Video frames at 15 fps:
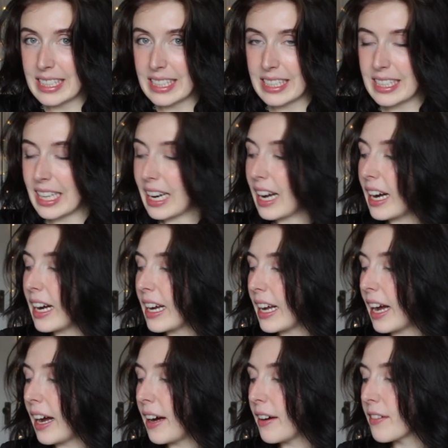that I
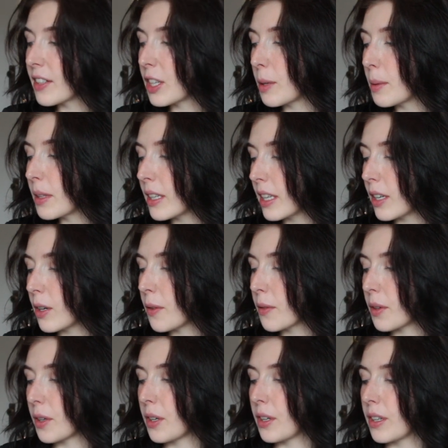have accumulated
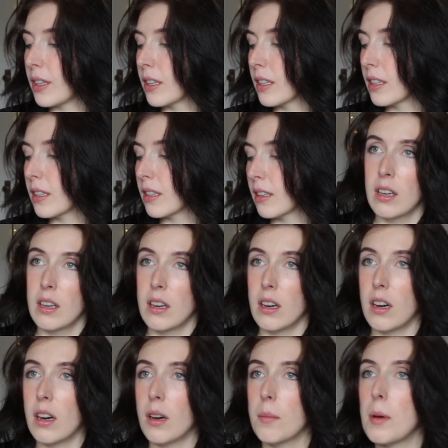over
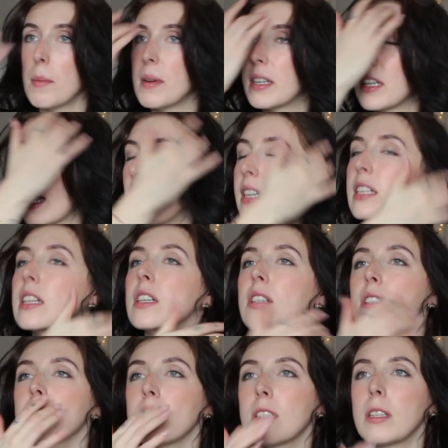maybe 10
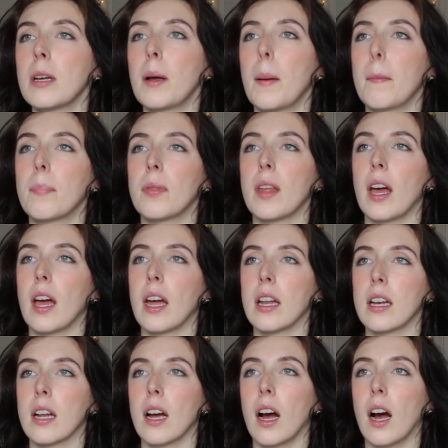years
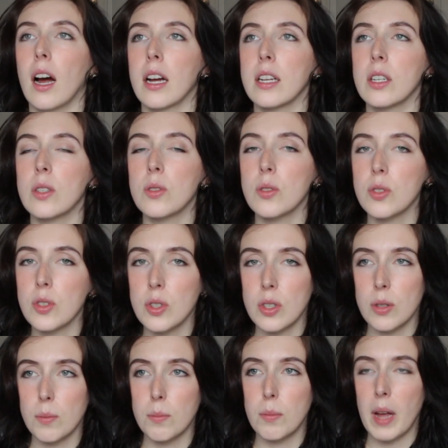that I use
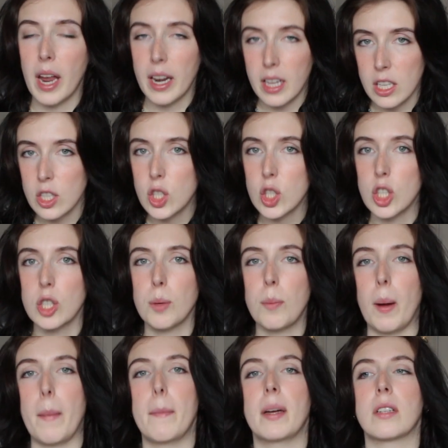to manage
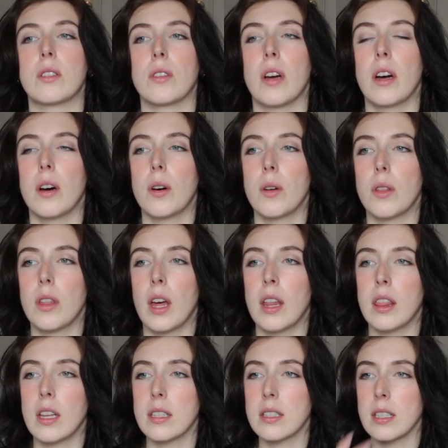my mental health.
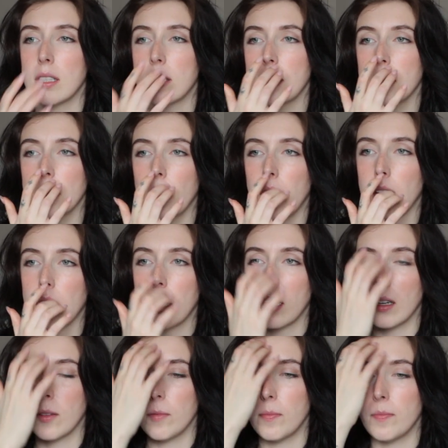And this isn't like,
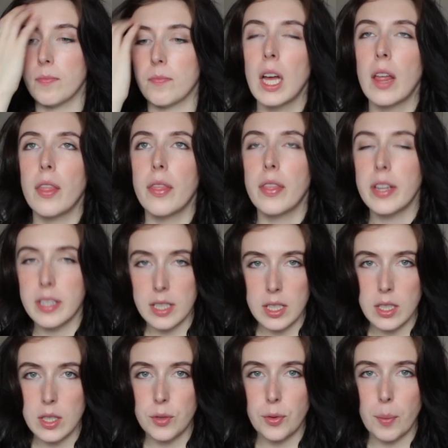this
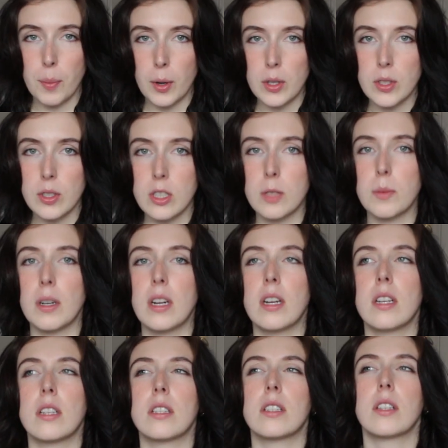is from personal
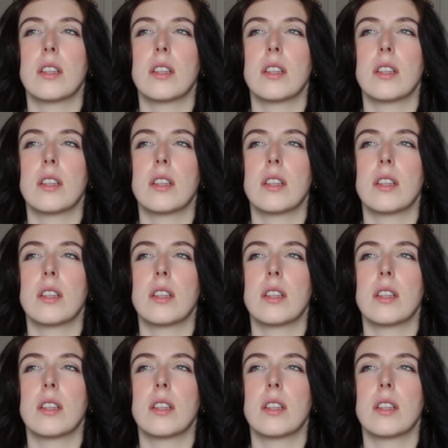experience.